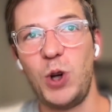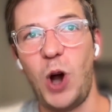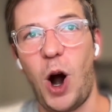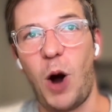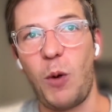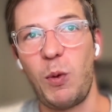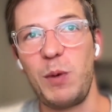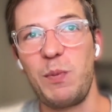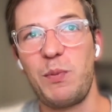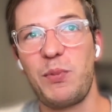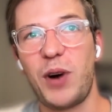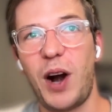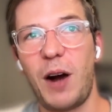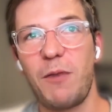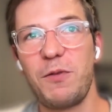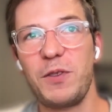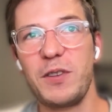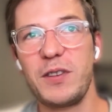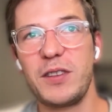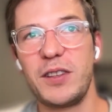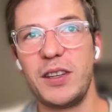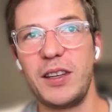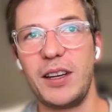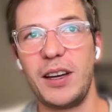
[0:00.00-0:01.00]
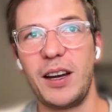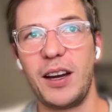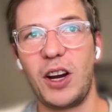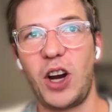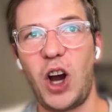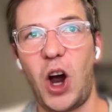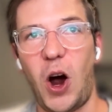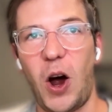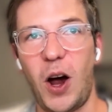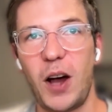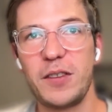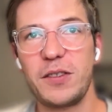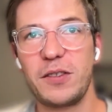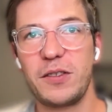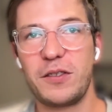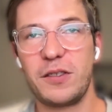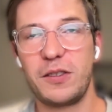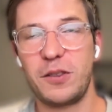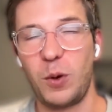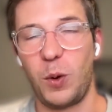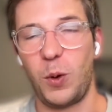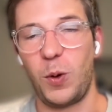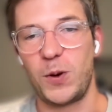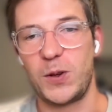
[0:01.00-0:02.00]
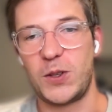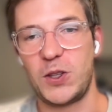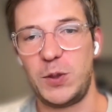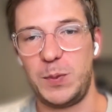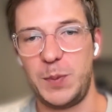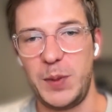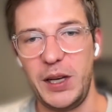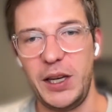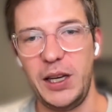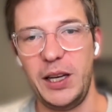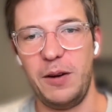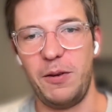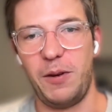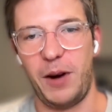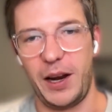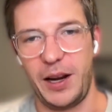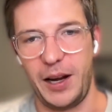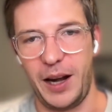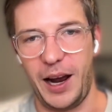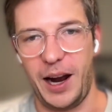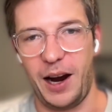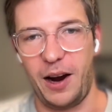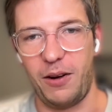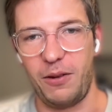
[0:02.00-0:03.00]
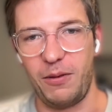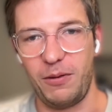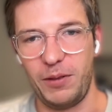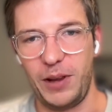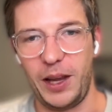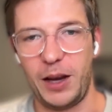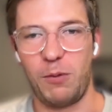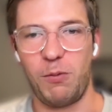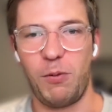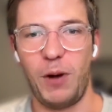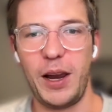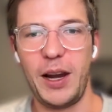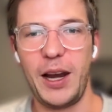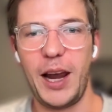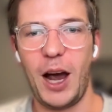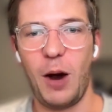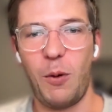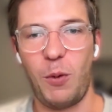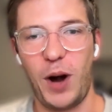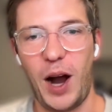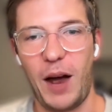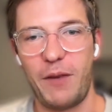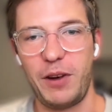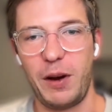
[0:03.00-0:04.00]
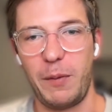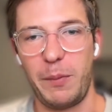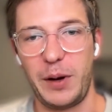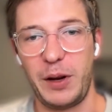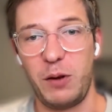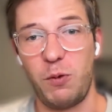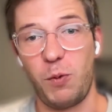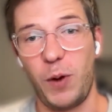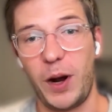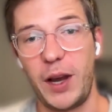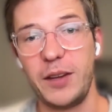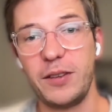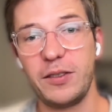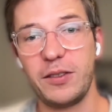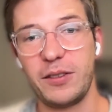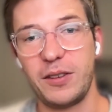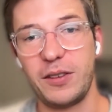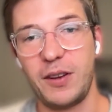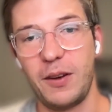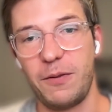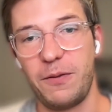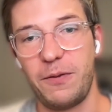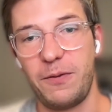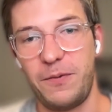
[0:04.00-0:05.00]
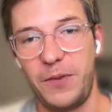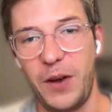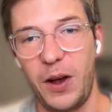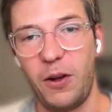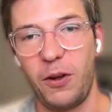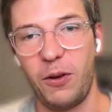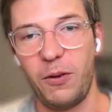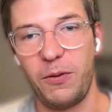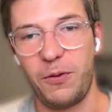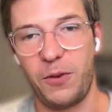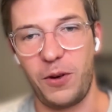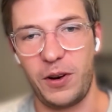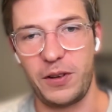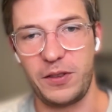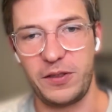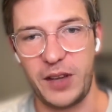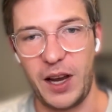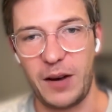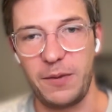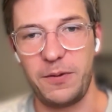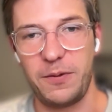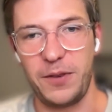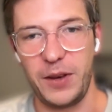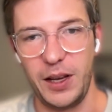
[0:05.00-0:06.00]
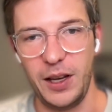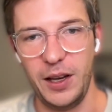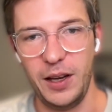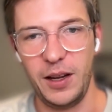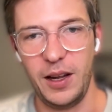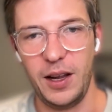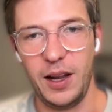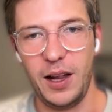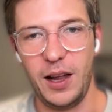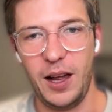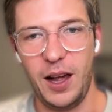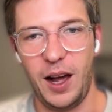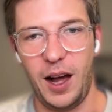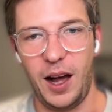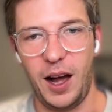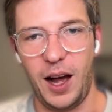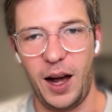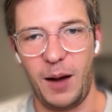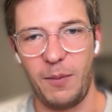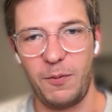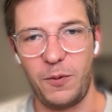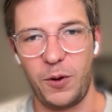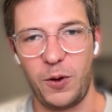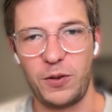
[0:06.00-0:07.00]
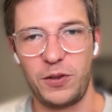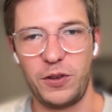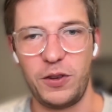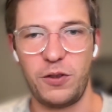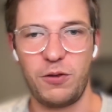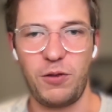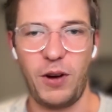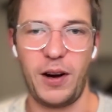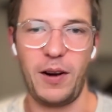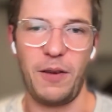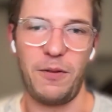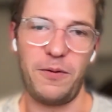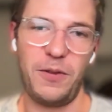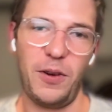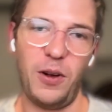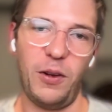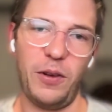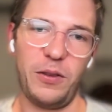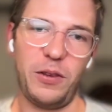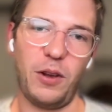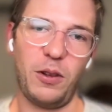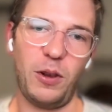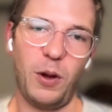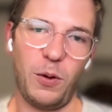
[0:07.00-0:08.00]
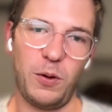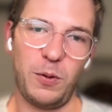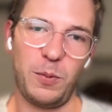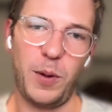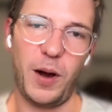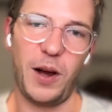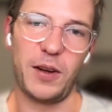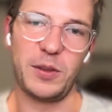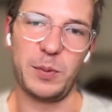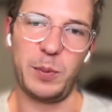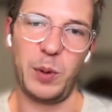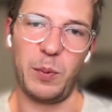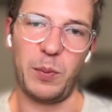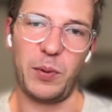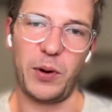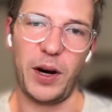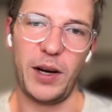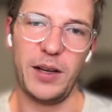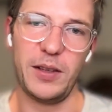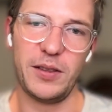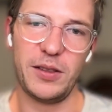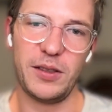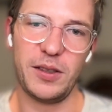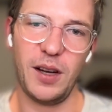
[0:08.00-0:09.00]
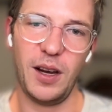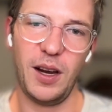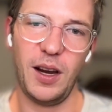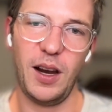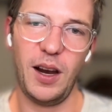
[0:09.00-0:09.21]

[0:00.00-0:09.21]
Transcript: Are we preferencing costs or speed right now? Like right now, we're having everybody race to fill for a set fee, versus trying to fill at the lowest possible price.